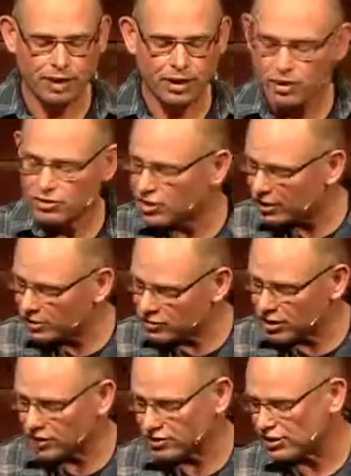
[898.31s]
So they
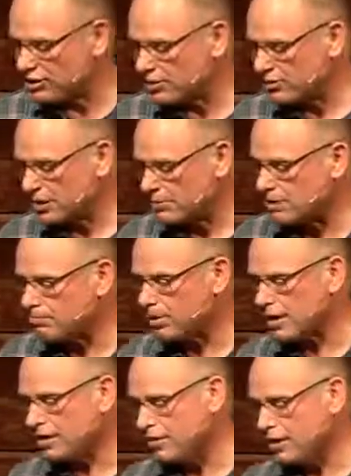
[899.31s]
started in the September.